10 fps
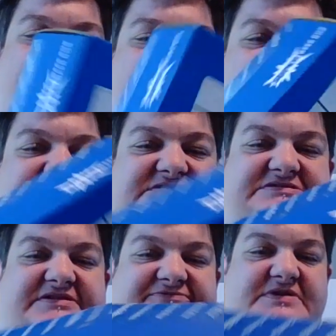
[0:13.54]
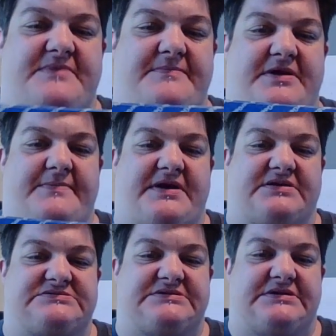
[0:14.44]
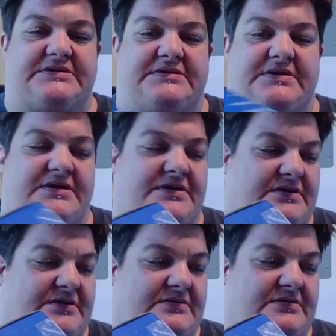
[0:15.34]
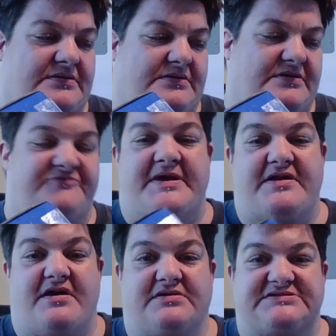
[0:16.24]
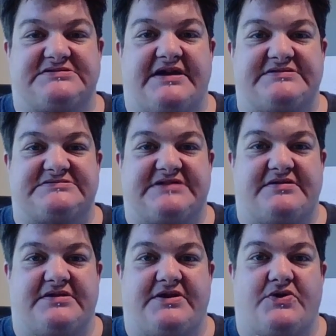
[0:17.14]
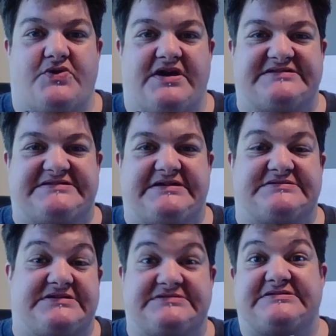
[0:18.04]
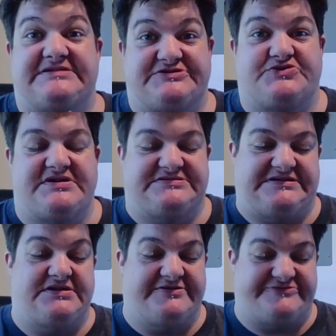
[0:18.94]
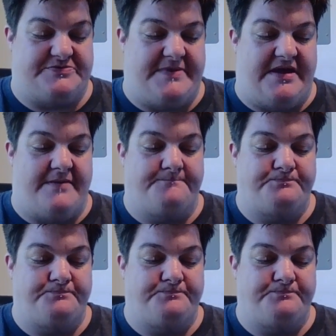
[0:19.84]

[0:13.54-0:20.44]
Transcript: It was stuffed in my mailbox. And if my dog decides to suddenly go crazy, it's because he is crazy. He lives with me.